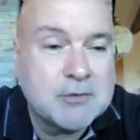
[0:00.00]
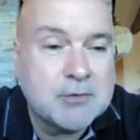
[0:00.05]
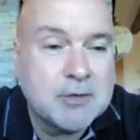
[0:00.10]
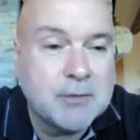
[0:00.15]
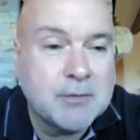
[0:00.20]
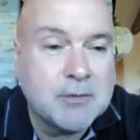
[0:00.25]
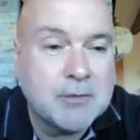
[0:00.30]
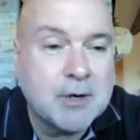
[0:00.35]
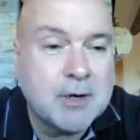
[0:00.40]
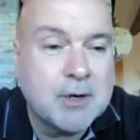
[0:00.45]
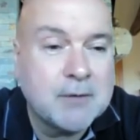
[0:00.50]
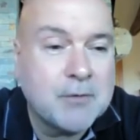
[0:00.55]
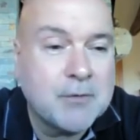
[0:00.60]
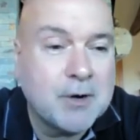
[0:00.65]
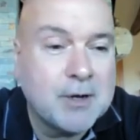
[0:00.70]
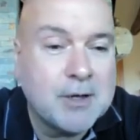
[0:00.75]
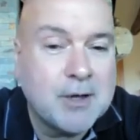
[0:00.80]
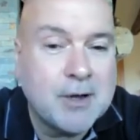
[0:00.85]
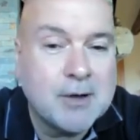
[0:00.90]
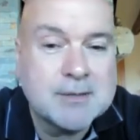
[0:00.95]
for a
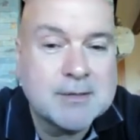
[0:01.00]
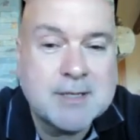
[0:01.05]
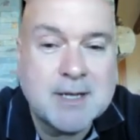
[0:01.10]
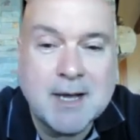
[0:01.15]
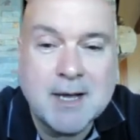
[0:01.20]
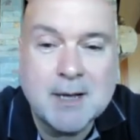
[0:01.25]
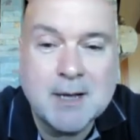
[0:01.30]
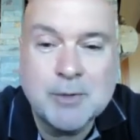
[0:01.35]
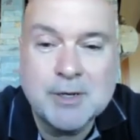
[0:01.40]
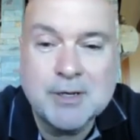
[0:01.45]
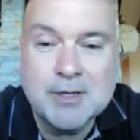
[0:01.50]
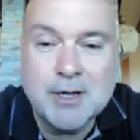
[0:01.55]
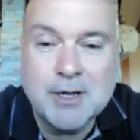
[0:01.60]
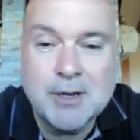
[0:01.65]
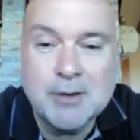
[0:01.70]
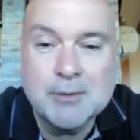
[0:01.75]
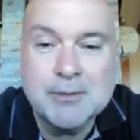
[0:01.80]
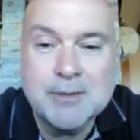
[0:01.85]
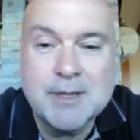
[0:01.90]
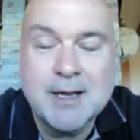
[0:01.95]
long time, we
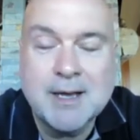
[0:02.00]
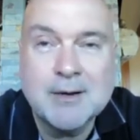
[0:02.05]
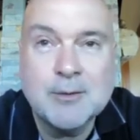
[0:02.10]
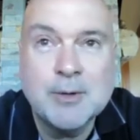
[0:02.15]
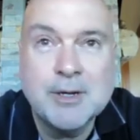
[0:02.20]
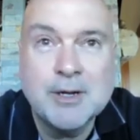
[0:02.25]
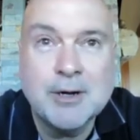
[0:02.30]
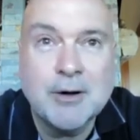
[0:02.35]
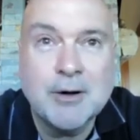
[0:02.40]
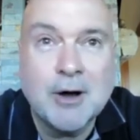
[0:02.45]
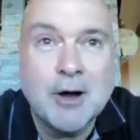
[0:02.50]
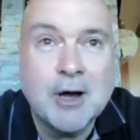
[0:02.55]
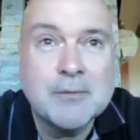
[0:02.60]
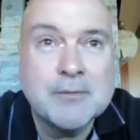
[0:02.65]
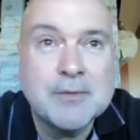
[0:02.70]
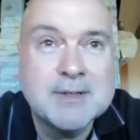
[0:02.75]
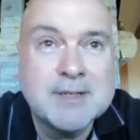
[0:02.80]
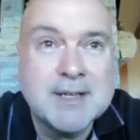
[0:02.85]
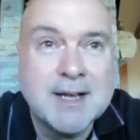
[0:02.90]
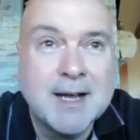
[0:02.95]
know that we are
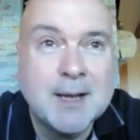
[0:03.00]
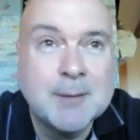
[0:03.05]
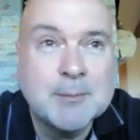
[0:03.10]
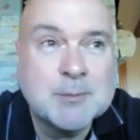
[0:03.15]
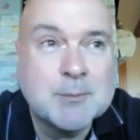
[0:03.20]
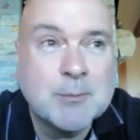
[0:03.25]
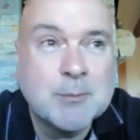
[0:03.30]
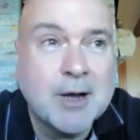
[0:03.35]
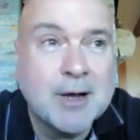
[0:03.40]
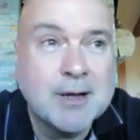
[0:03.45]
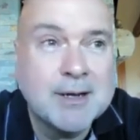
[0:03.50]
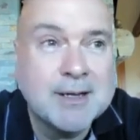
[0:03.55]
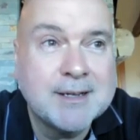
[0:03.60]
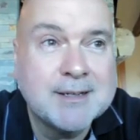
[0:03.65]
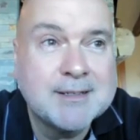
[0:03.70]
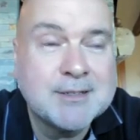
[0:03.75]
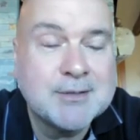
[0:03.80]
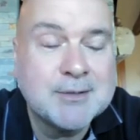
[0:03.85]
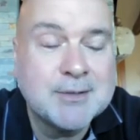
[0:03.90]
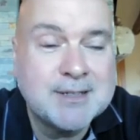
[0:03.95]
oftentimes brought
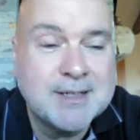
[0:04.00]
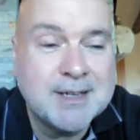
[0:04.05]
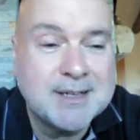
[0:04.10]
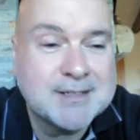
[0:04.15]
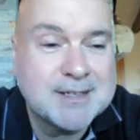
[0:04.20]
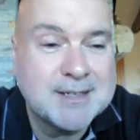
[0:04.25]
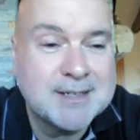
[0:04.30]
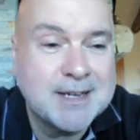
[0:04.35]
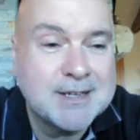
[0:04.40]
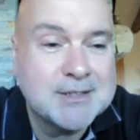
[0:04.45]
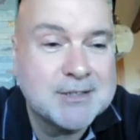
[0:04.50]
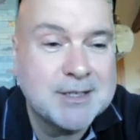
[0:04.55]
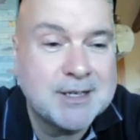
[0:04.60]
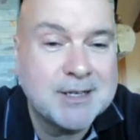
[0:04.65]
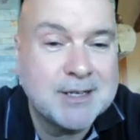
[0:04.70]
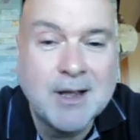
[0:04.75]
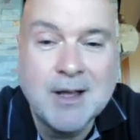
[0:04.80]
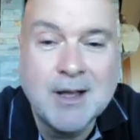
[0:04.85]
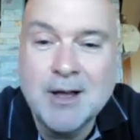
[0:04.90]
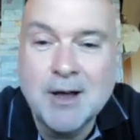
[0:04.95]
into a destination and